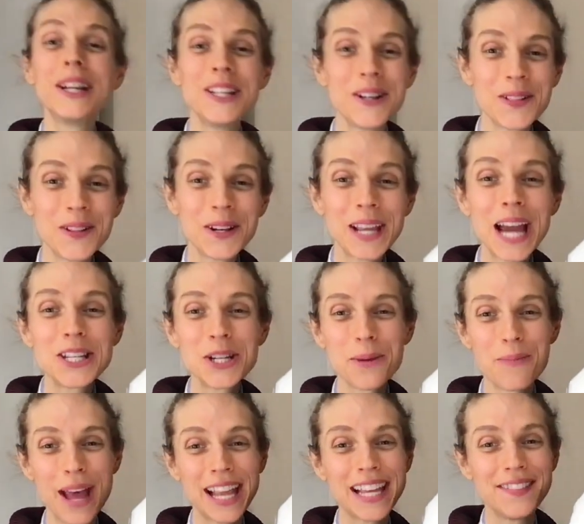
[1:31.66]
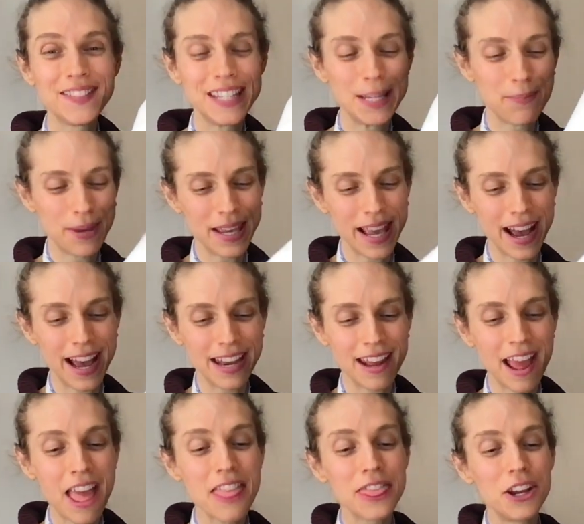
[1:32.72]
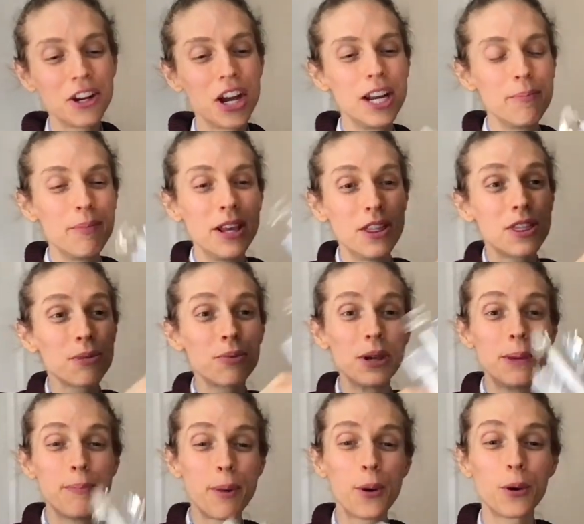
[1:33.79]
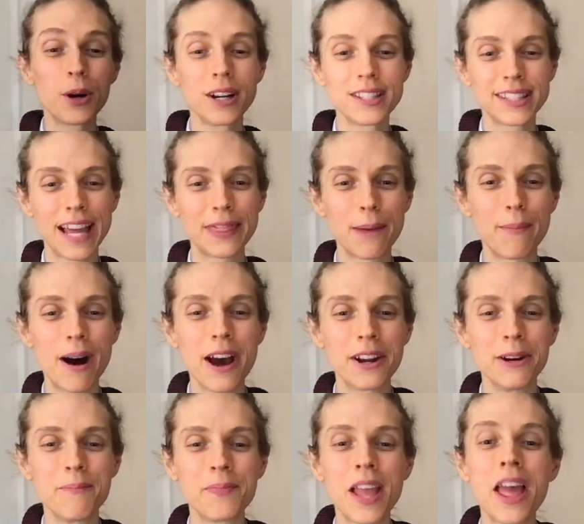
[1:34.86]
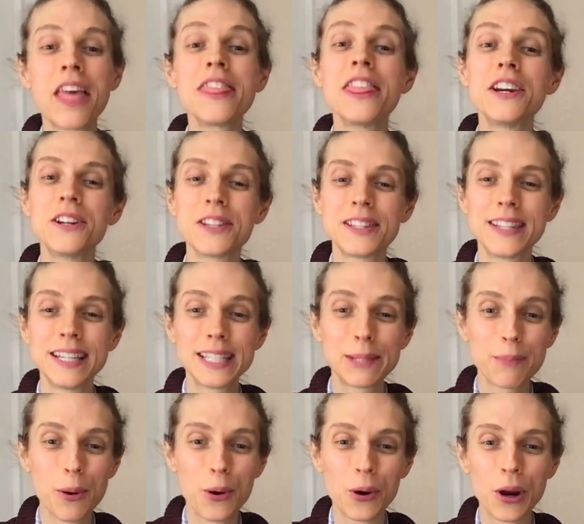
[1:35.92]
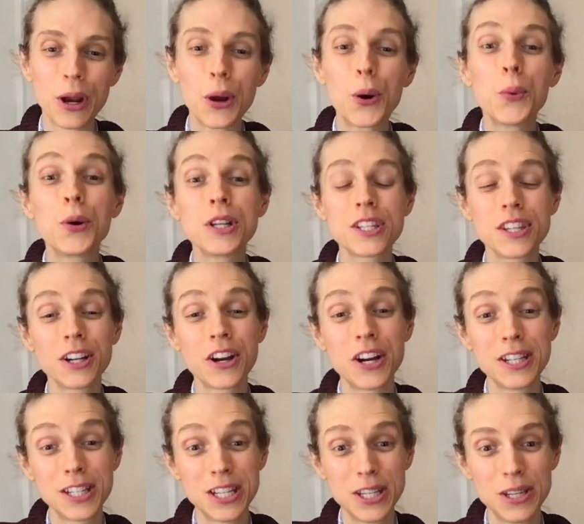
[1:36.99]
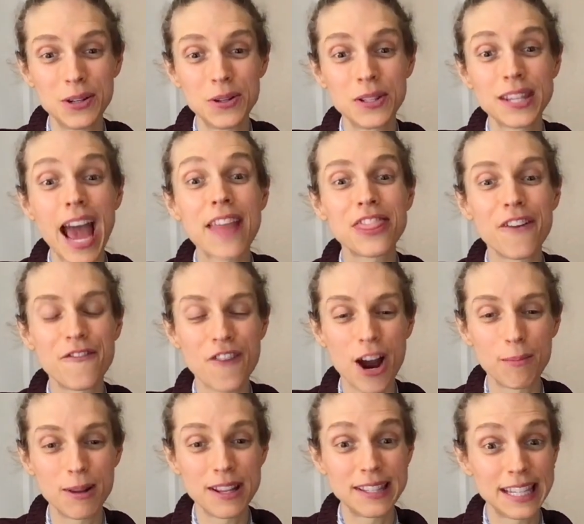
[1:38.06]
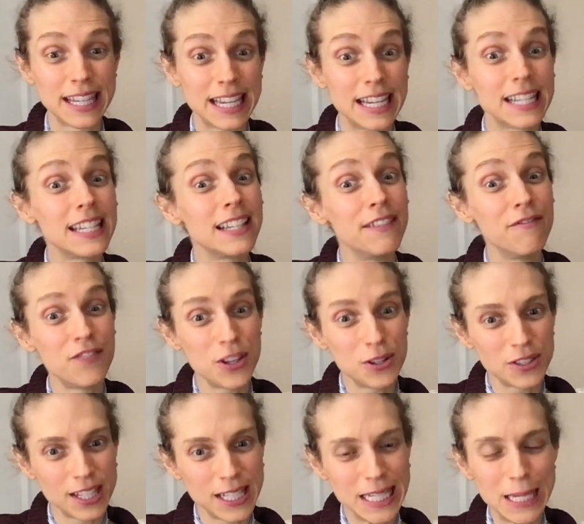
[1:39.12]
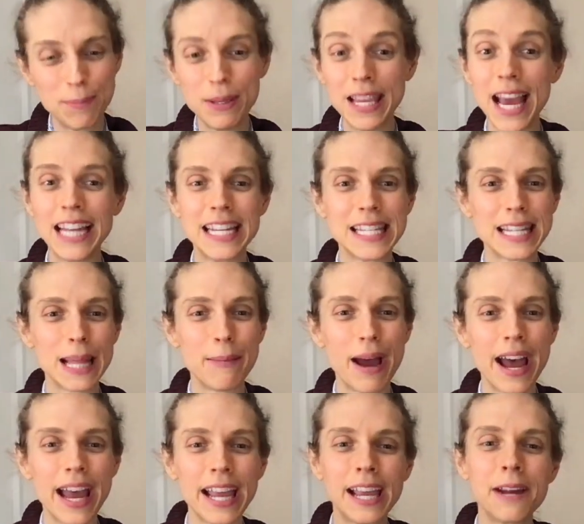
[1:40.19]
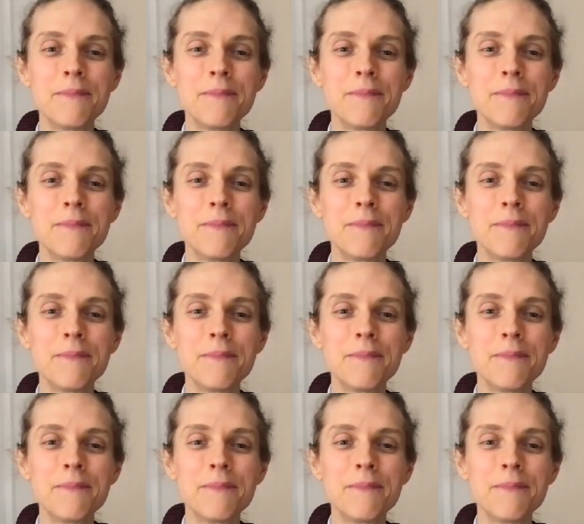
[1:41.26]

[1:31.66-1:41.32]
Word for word: you look at your bag of T P N, there are going to be three ports at the bottom. There's this port, which they're going to use at the pharmacy to infuse the T P N into the bag.